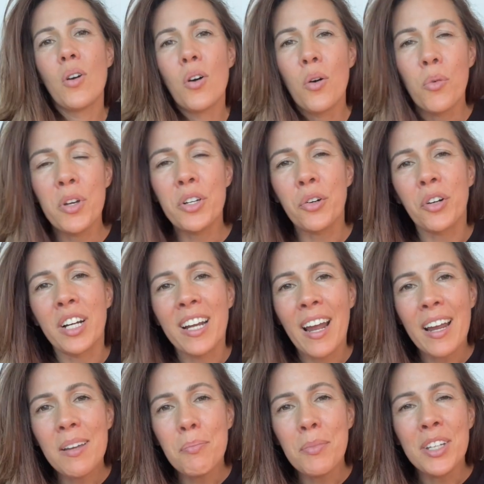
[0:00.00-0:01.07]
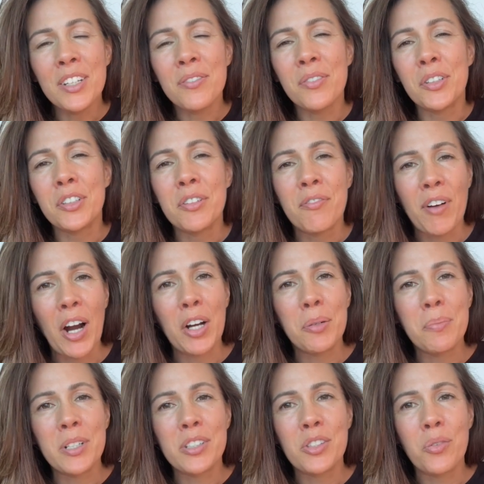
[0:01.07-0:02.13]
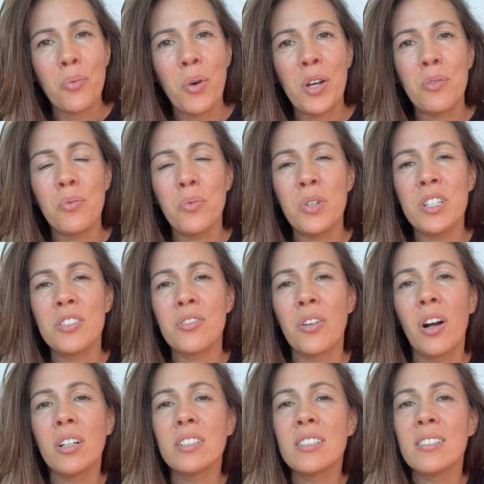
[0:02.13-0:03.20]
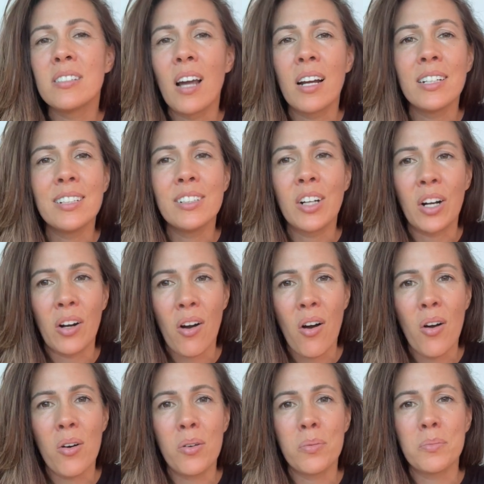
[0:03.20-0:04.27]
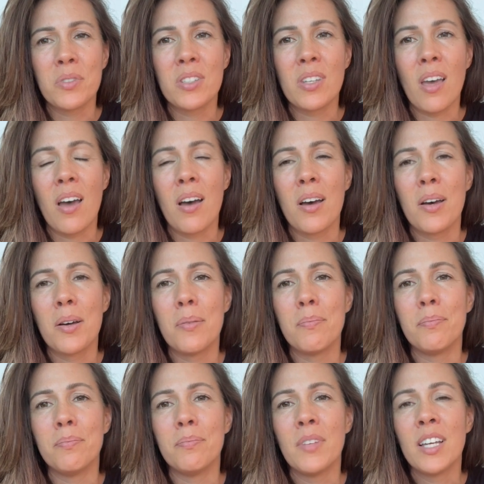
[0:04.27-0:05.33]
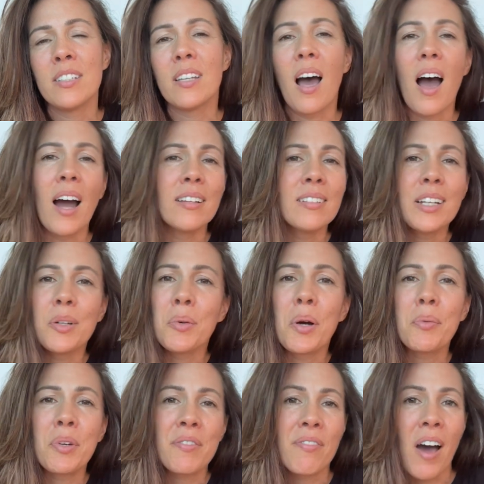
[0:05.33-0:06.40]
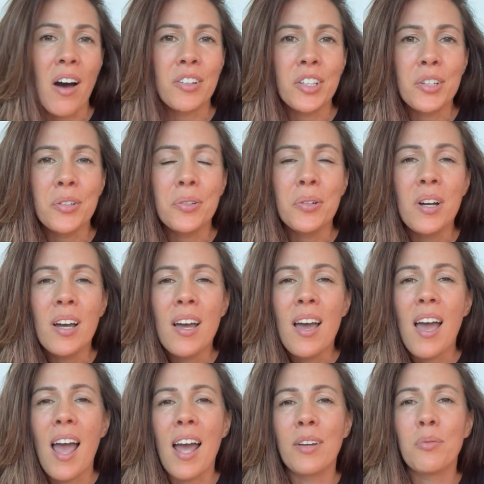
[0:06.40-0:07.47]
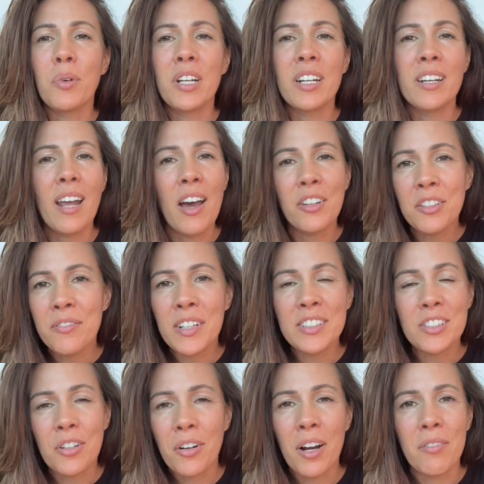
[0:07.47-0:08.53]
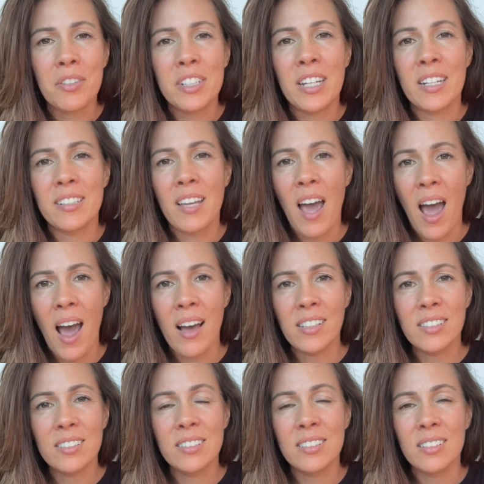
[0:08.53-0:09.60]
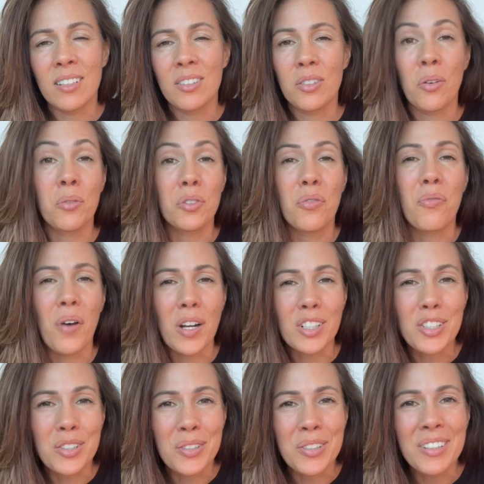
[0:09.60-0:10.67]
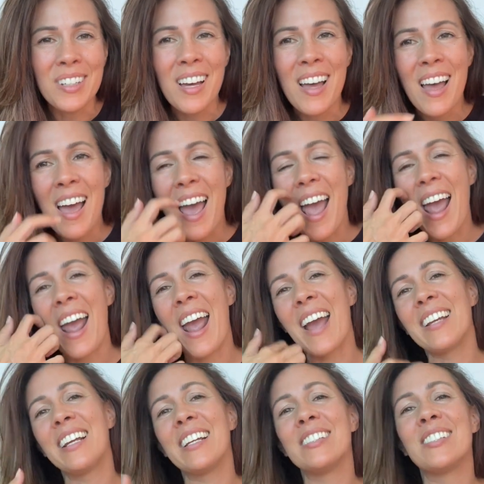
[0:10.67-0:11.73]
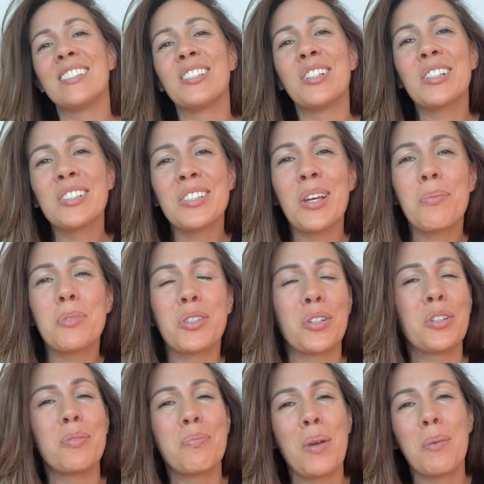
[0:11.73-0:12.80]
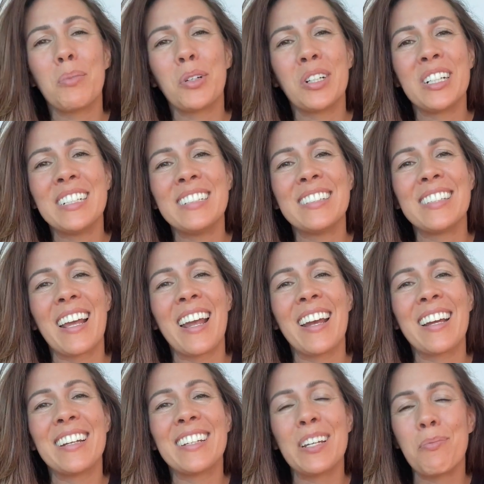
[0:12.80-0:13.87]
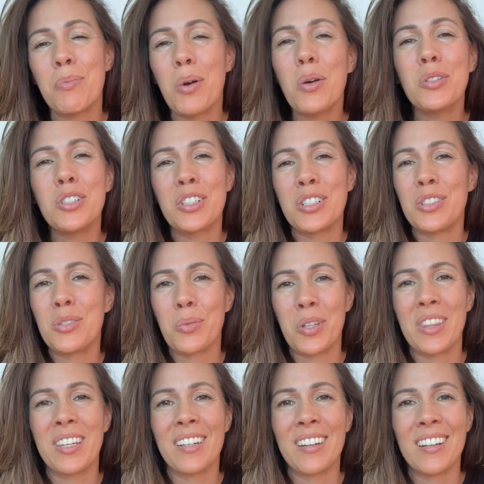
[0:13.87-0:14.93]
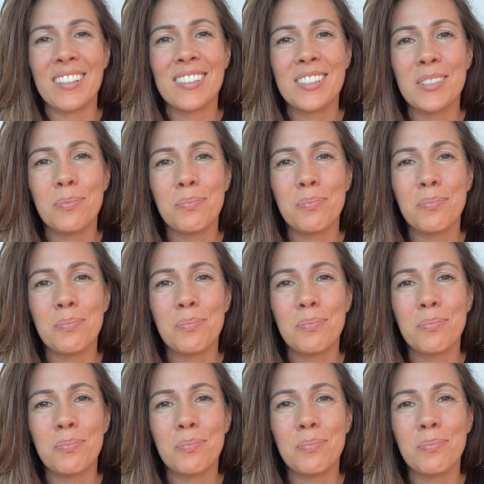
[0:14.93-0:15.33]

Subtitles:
We create meaningful environments when we start designing our homes to highlight what we value, and when it elevates our everyday tasks so it's functional, and it stirs up certain memories and emotions within us.